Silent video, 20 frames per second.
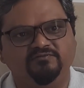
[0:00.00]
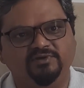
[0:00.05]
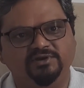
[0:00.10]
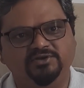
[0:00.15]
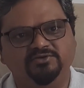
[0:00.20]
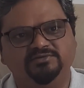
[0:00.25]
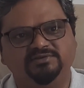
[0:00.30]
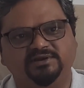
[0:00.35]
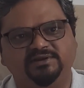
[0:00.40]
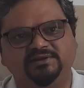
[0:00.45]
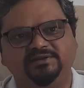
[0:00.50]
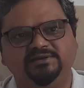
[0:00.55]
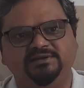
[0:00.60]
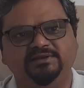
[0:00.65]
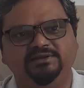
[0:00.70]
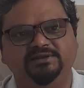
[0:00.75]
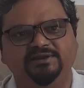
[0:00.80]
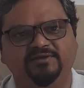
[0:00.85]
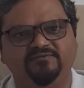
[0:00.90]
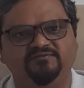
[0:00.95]
when you
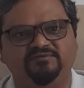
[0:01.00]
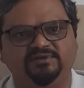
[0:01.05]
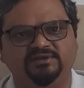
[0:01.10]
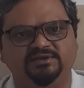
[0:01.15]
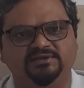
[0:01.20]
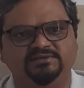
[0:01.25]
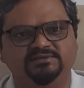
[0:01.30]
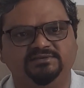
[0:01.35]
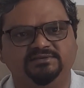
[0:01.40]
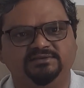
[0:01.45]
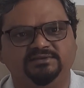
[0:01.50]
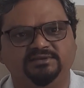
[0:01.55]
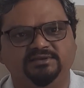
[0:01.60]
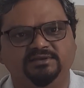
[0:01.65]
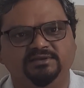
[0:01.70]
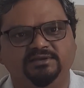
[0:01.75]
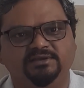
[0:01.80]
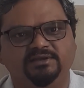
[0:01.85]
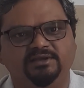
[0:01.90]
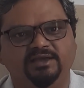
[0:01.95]
suddenly left us
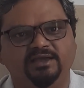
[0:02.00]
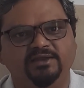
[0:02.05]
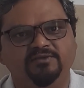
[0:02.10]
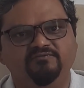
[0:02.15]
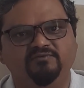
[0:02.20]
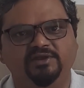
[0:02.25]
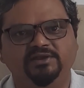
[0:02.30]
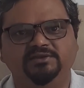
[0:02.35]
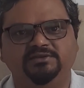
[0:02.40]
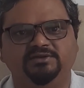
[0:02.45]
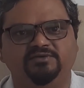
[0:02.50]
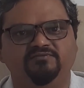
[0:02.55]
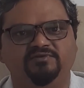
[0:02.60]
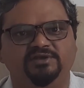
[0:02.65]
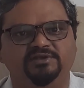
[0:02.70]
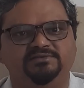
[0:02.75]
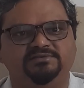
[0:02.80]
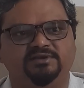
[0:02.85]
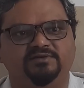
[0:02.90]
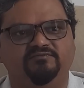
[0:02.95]
and went
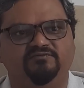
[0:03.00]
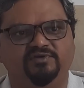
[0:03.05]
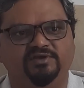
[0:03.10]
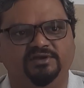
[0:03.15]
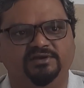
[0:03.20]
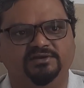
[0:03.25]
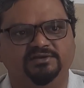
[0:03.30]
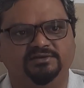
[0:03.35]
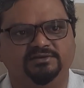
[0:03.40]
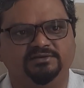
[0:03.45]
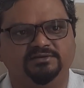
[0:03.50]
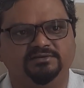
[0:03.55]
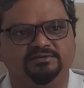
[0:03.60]
away somewhere.